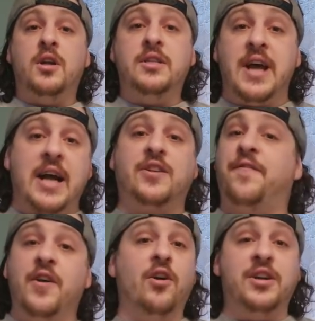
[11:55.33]
Dr.
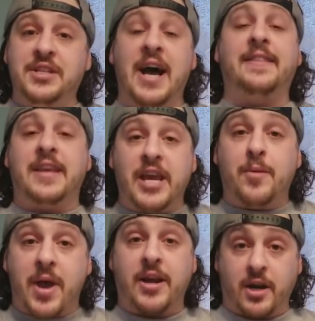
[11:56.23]
Phil is not the
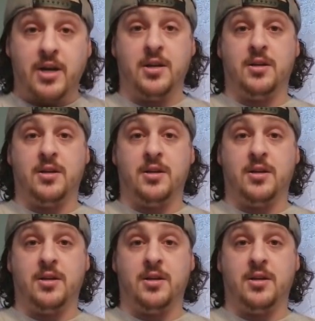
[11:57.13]
kingmaker.